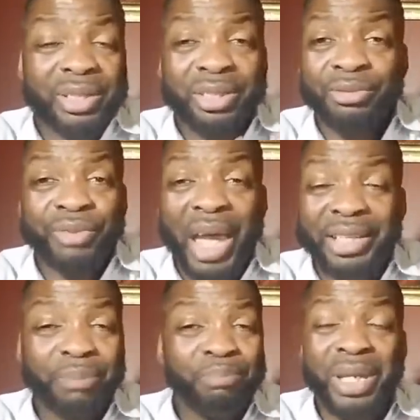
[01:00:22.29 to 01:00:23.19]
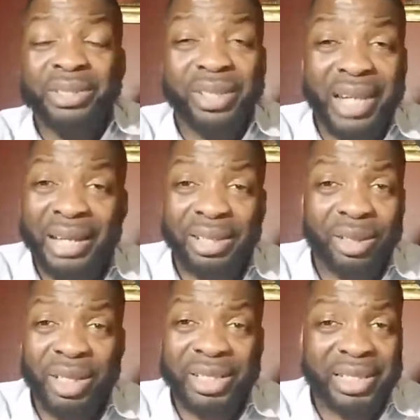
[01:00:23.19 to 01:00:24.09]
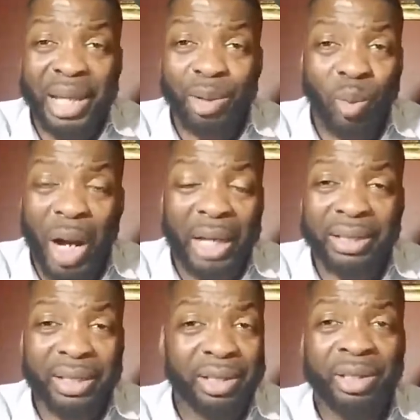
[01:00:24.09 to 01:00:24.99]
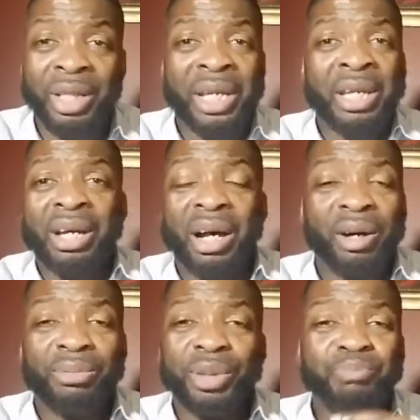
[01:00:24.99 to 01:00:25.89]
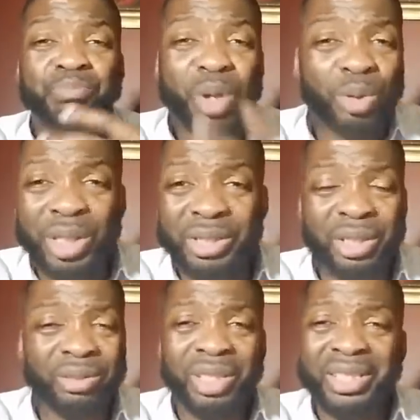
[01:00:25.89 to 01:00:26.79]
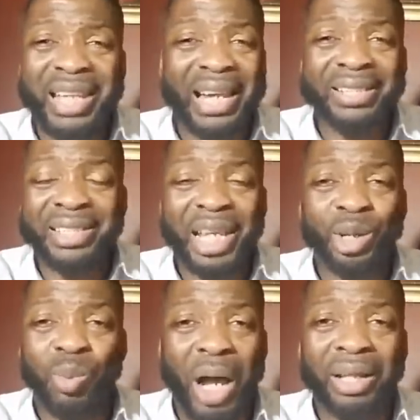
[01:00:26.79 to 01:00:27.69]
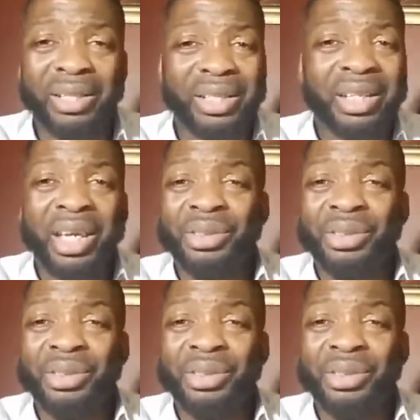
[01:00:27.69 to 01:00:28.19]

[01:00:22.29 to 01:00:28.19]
It's a fact. The meats are not the same quality. The milk is not the same quality.